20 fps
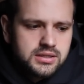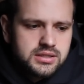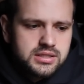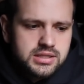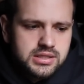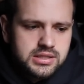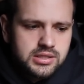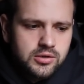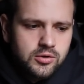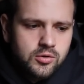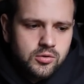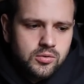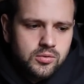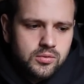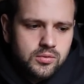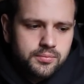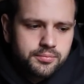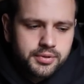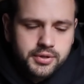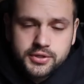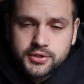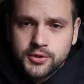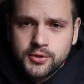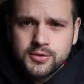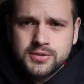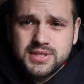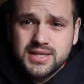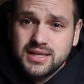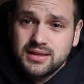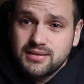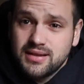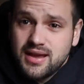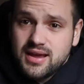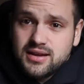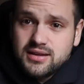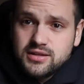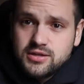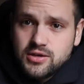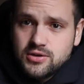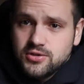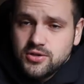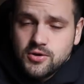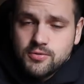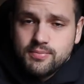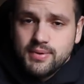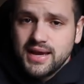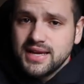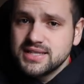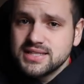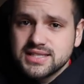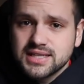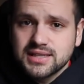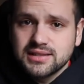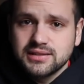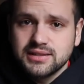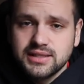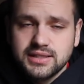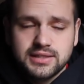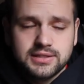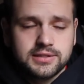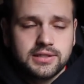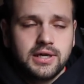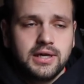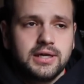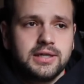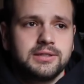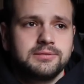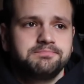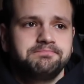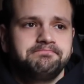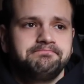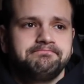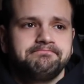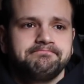still producing that yo-yo basically. Um,